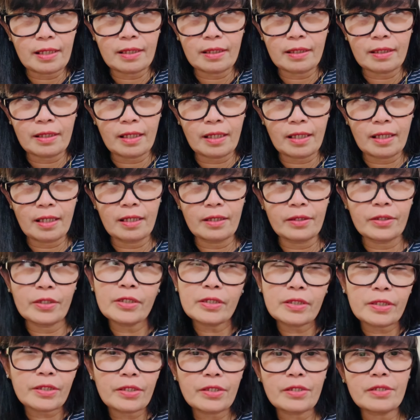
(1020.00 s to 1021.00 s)
the
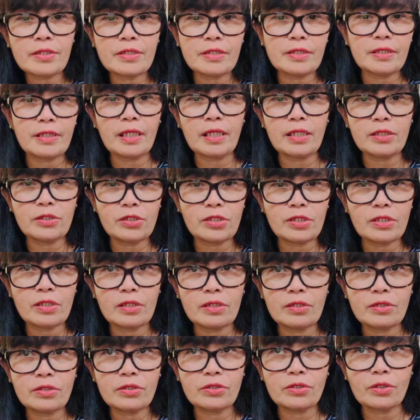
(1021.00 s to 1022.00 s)
earlier
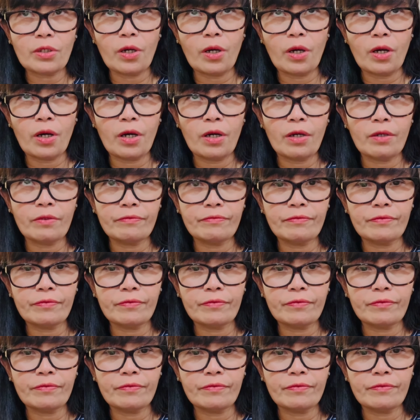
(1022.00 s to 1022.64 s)
stages of